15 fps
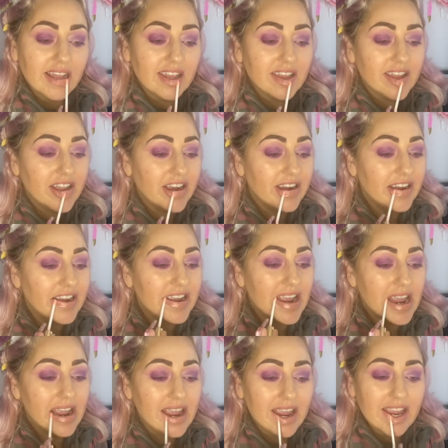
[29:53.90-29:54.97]
So
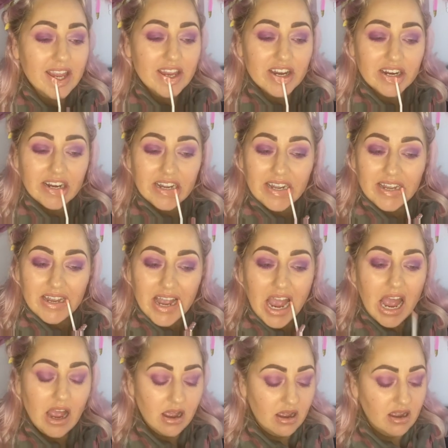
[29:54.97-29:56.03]
you chuck a
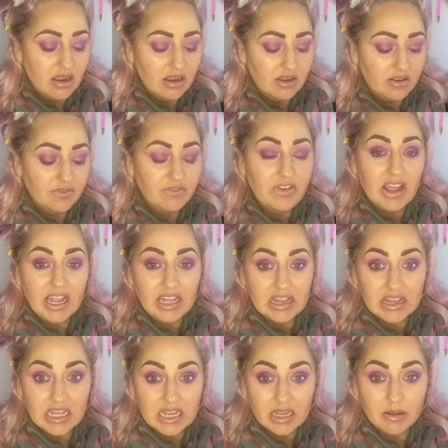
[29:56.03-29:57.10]
fair
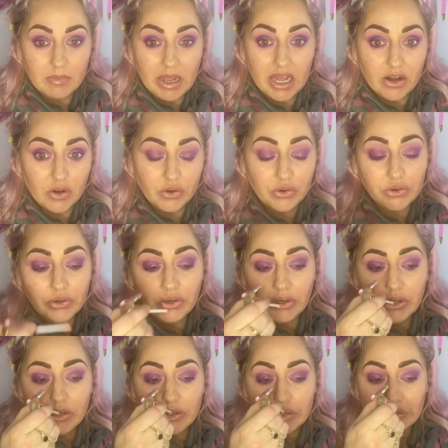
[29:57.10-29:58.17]
thick amount on,
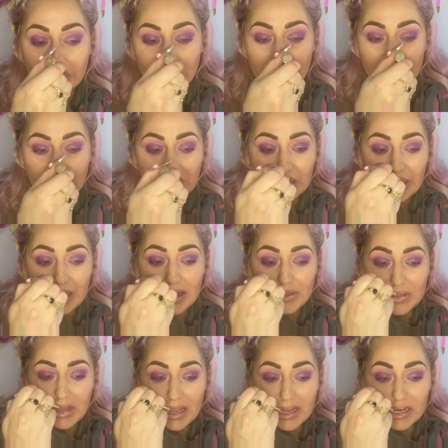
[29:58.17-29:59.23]
and
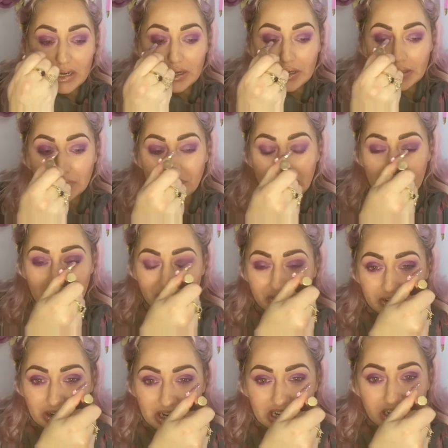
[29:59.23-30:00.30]
that
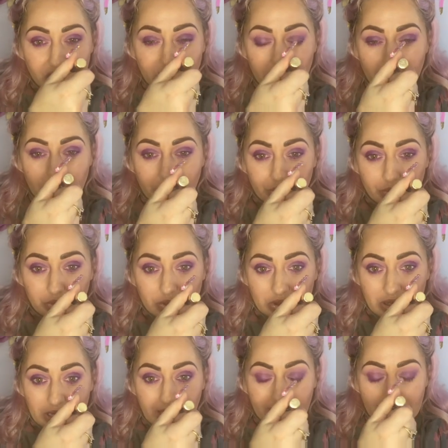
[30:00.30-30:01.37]
penetrates through the
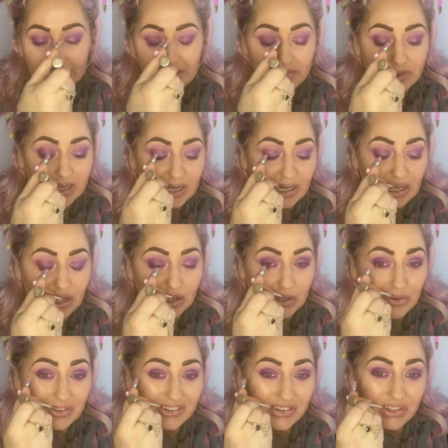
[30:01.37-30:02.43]
lip color
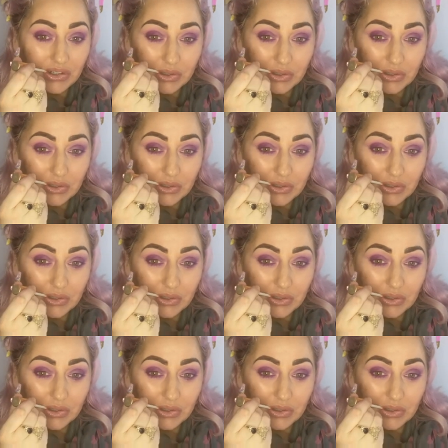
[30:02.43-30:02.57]
onto your